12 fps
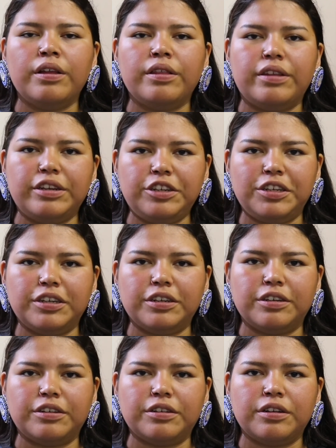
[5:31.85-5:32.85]
This
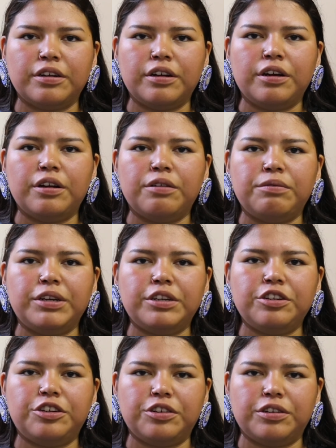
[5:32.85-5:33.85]
year, we
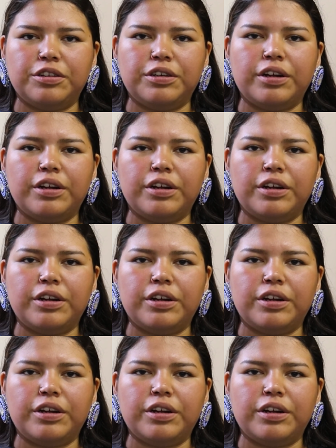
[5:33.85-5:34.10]
ensured